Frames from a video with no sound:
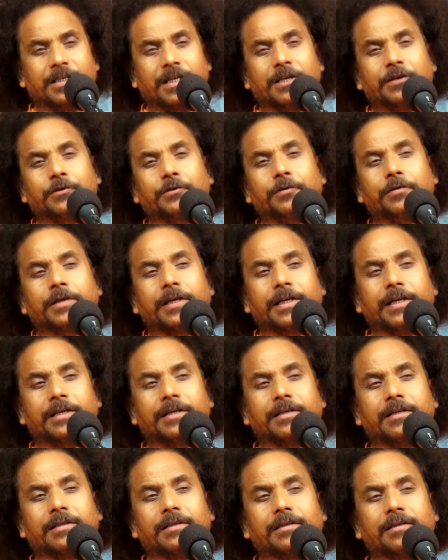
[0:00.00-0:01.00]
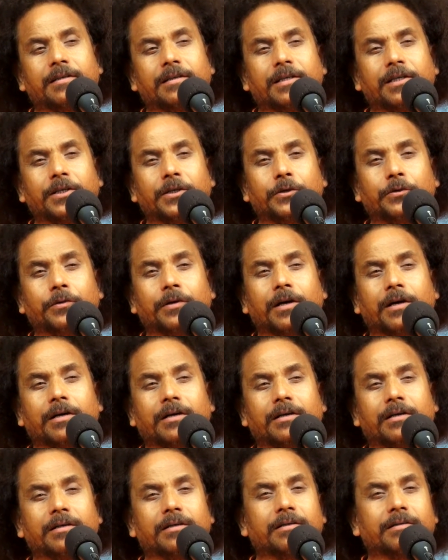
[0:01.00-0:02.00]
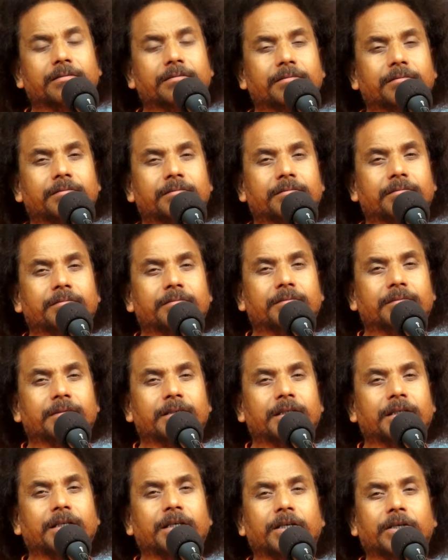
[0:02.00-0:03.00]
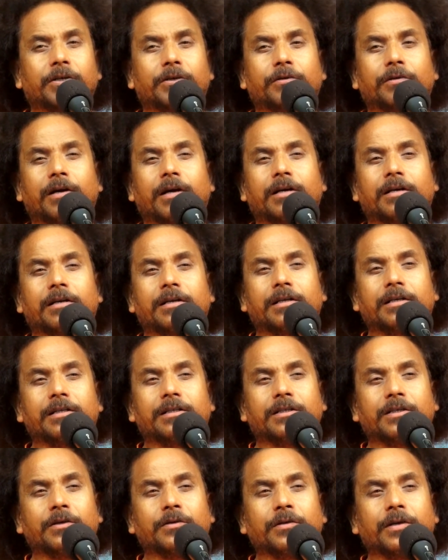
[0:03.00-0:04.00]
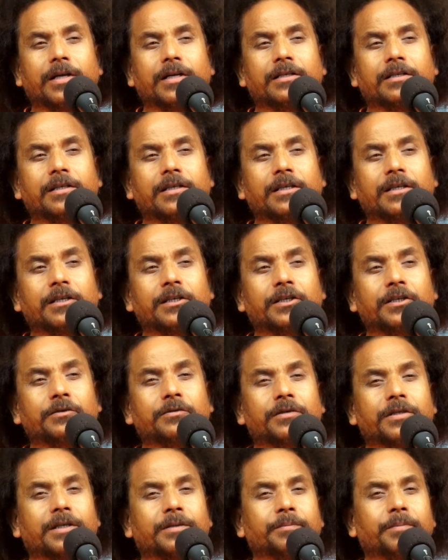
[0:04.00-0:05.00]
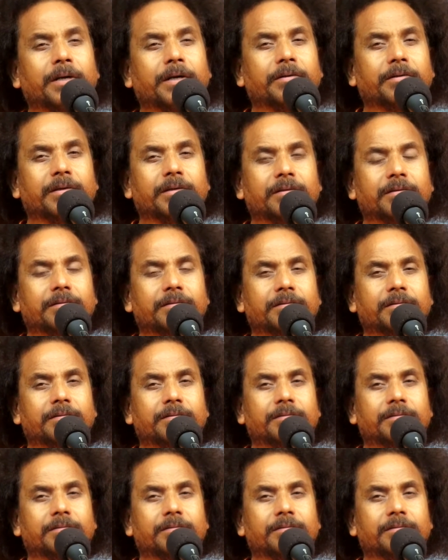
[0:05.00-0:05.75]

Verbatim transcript: try to create yogagni. Yogagni is known as intuition power.